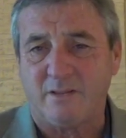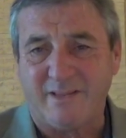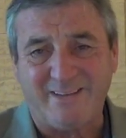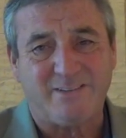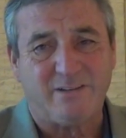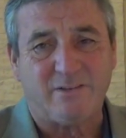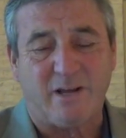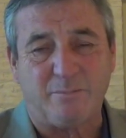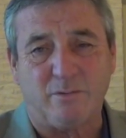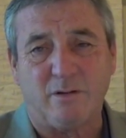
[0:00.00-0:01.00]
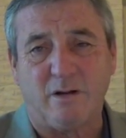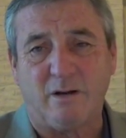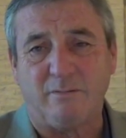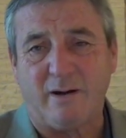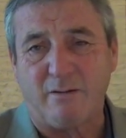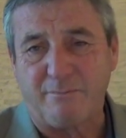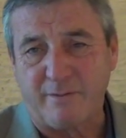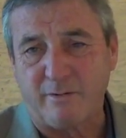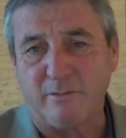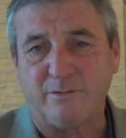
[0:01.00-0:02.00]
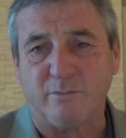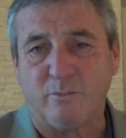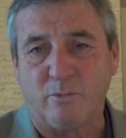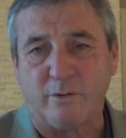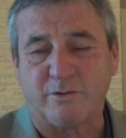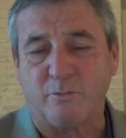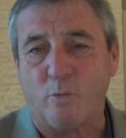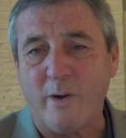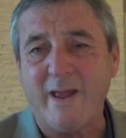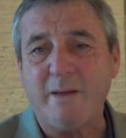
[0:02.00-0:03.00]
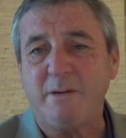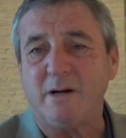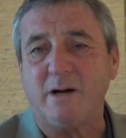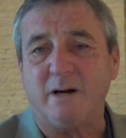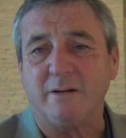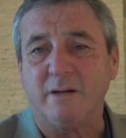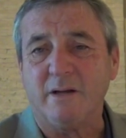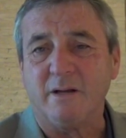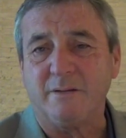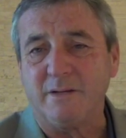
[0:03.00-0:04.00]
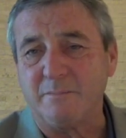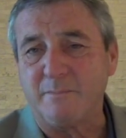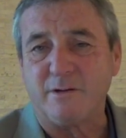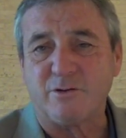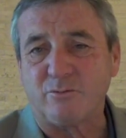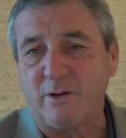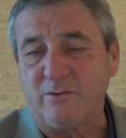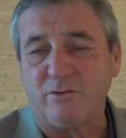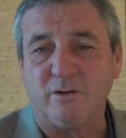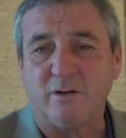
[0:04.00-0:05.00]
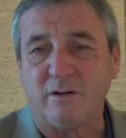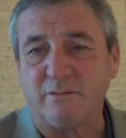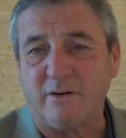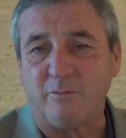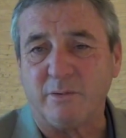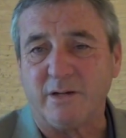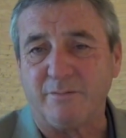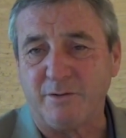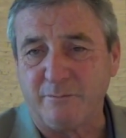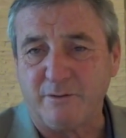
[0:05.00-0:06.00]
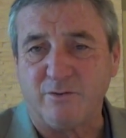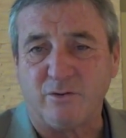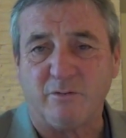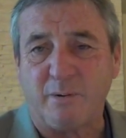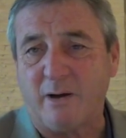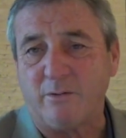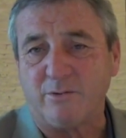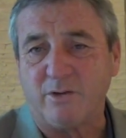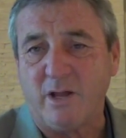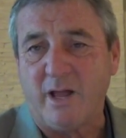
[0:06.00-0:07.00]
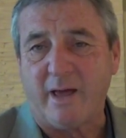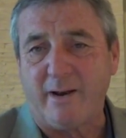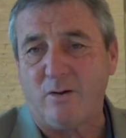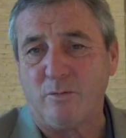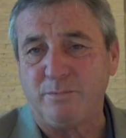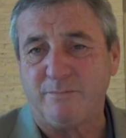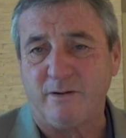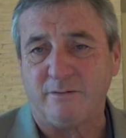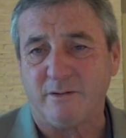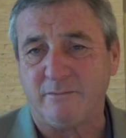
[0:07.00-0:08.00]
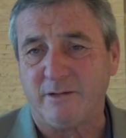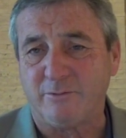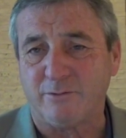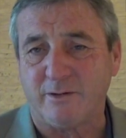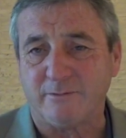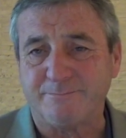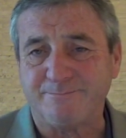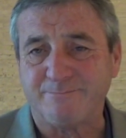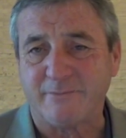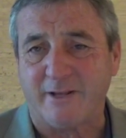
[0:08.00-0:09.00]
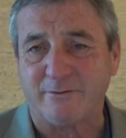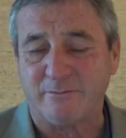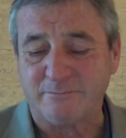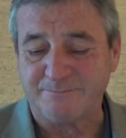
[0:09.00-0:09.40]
That's an example of how federalism works way beyond the administration of government and the division of powers. And I hope you found it interesting. Thanks.